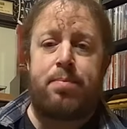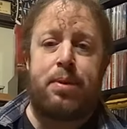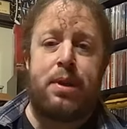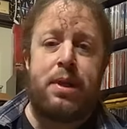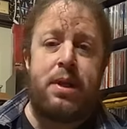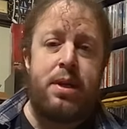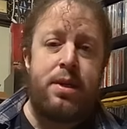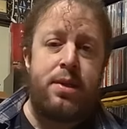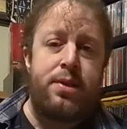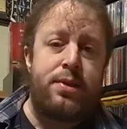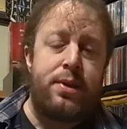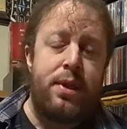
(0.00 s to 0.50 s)

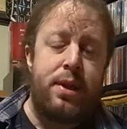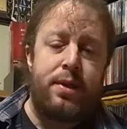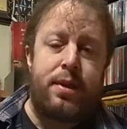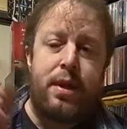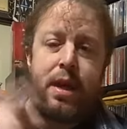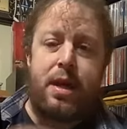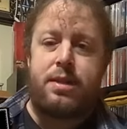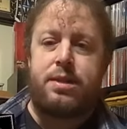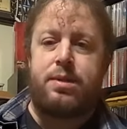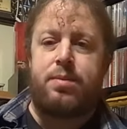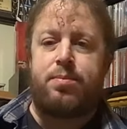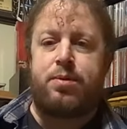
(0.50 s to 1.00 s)
Please hit
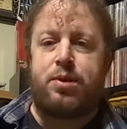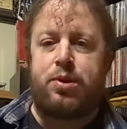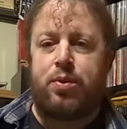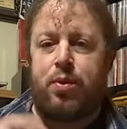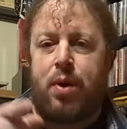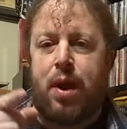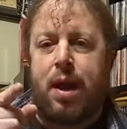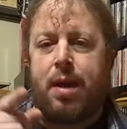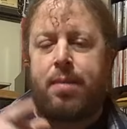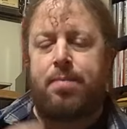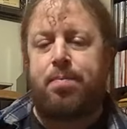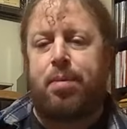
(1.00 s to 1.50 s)
that
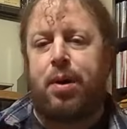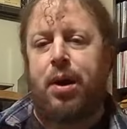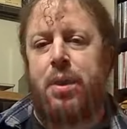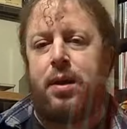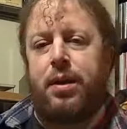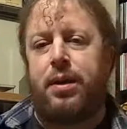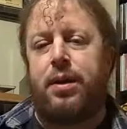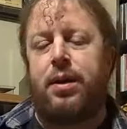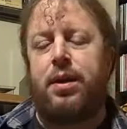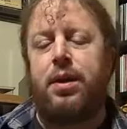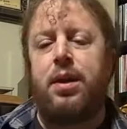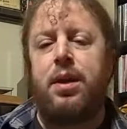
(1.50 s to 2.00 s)
subscribe
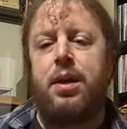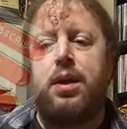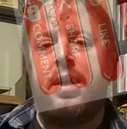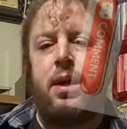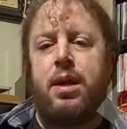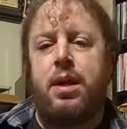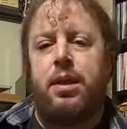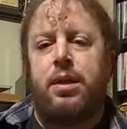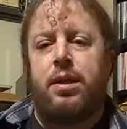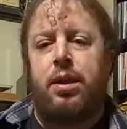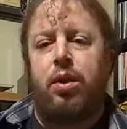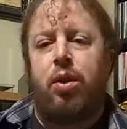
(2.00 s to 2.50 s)
button
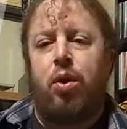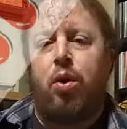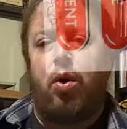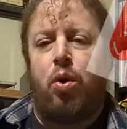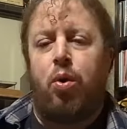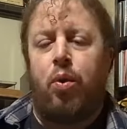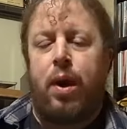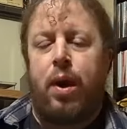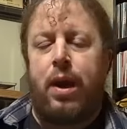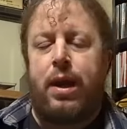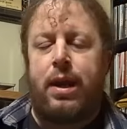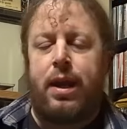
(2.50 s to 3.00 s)
in the lower
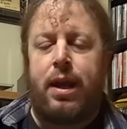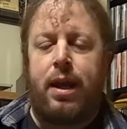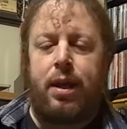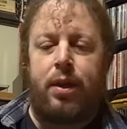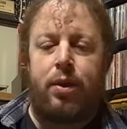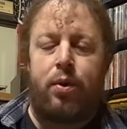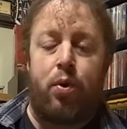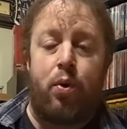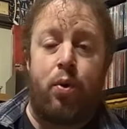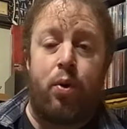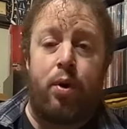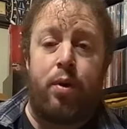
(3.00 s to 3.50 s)

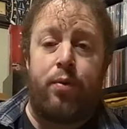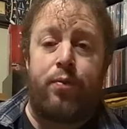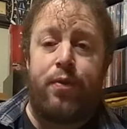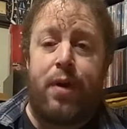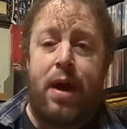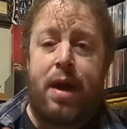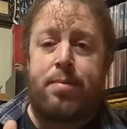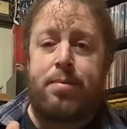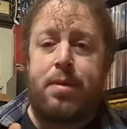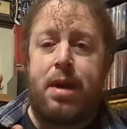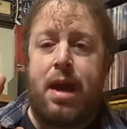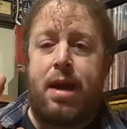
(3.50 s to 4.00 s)
right-hand corner.
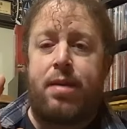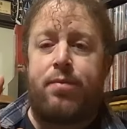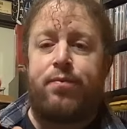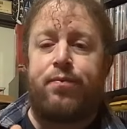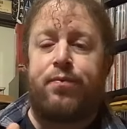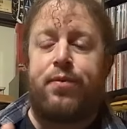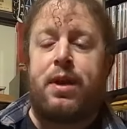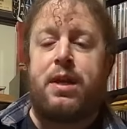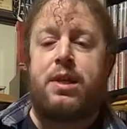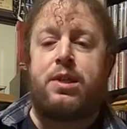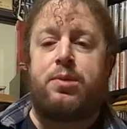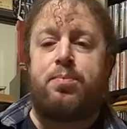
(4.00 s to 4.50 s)
Find me on
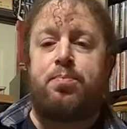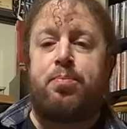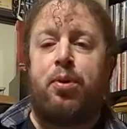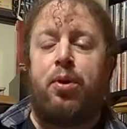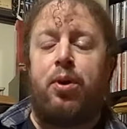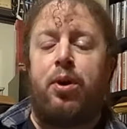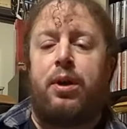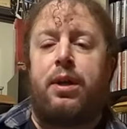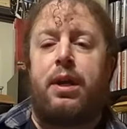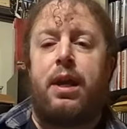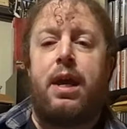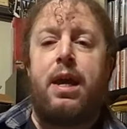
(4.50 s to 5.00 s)

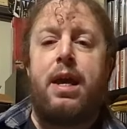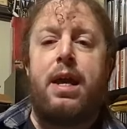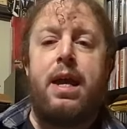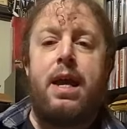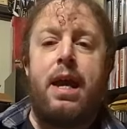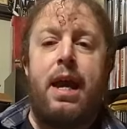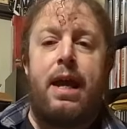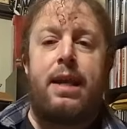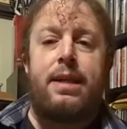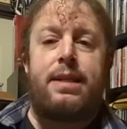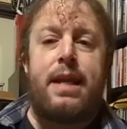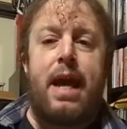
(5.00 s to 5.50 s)
Facebook
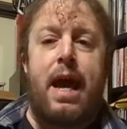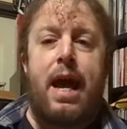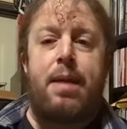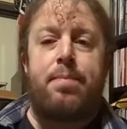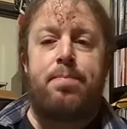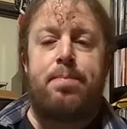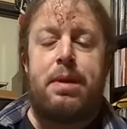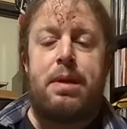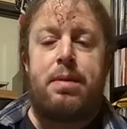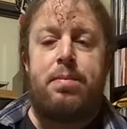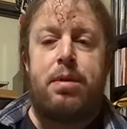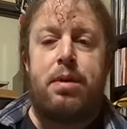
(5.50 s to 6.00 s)
at
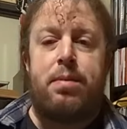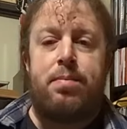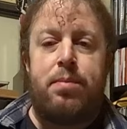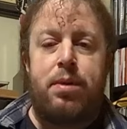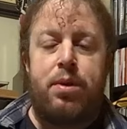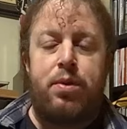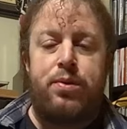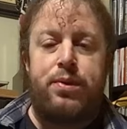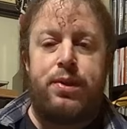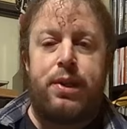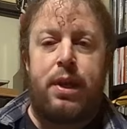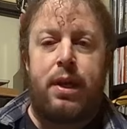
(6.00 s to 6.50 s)
toddbeebe
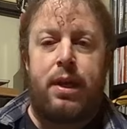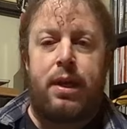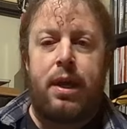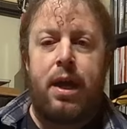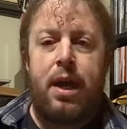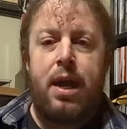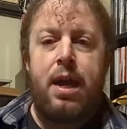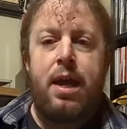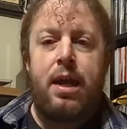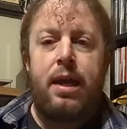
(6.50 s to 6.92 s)
Music.